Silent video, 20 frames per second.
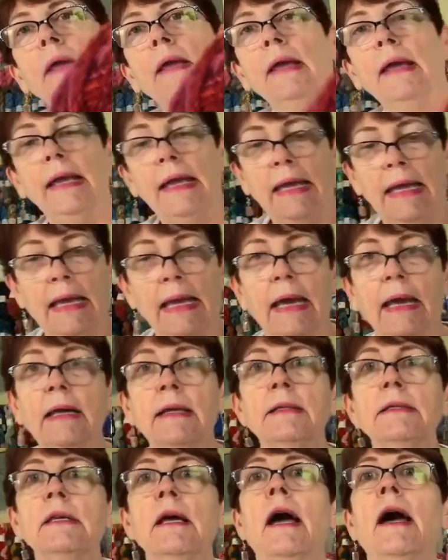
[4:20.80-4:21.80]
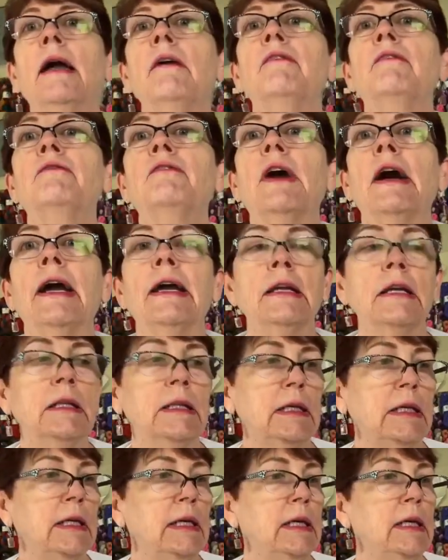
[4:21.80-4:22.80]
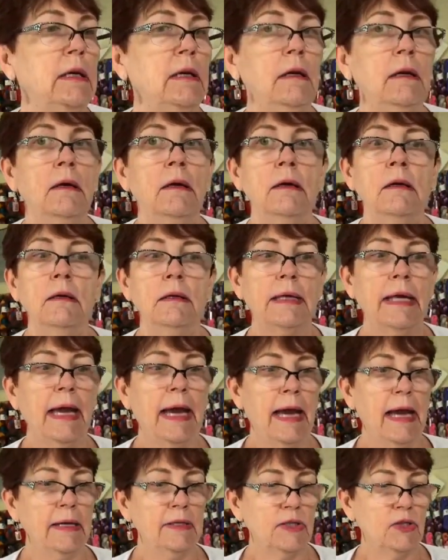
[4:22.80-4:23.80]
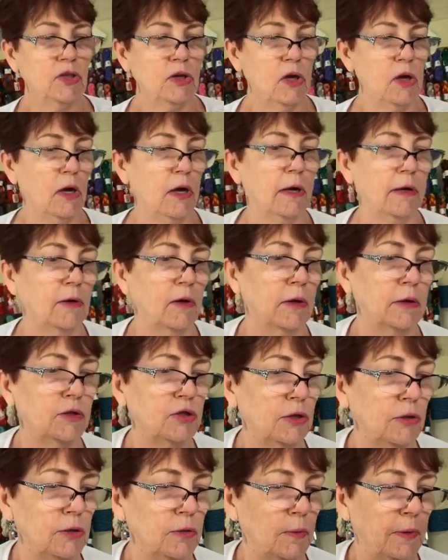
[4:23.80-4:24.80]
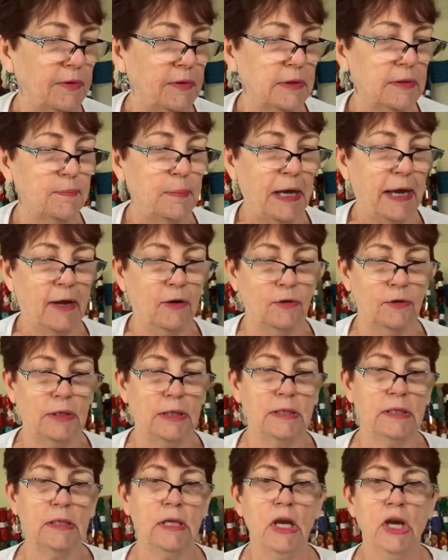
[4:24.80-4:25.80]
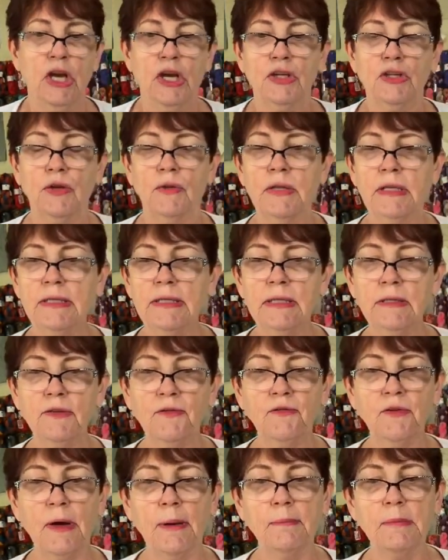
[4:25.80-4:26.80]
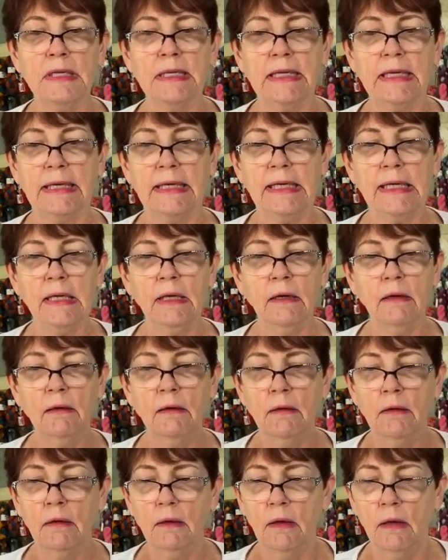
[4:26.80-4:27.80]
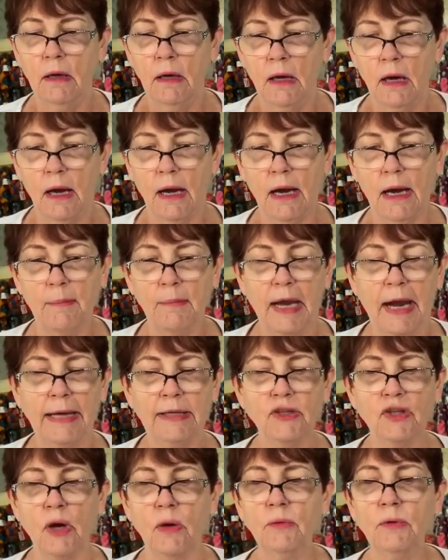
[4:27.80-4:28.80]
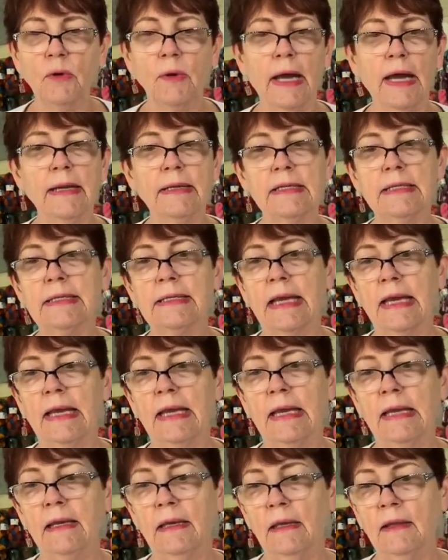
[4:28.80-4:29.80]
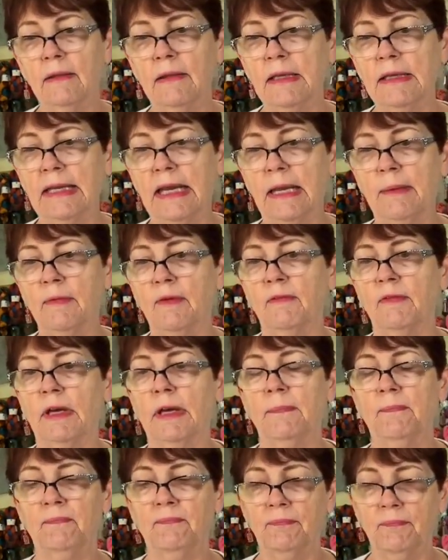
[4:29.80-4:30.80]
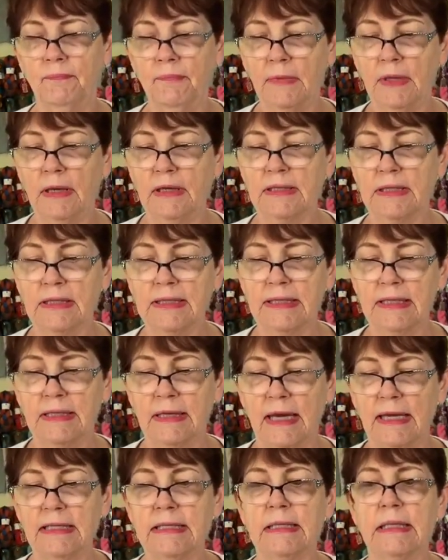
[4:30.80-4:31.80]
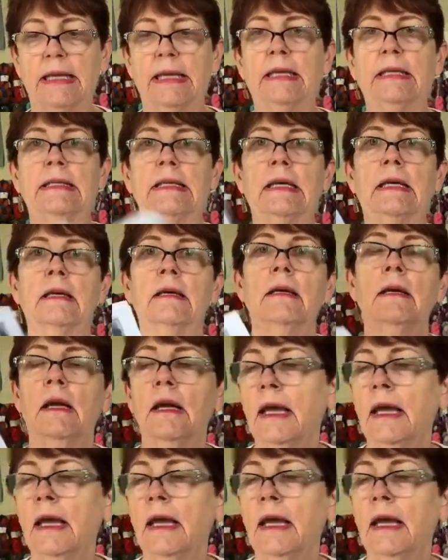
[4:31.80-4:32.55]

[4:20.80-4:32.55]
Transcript: And I finally cast on. I'll show you what this pattern is. So this is from Knitty. I don't know how to say the name of it because it's in Icelandic.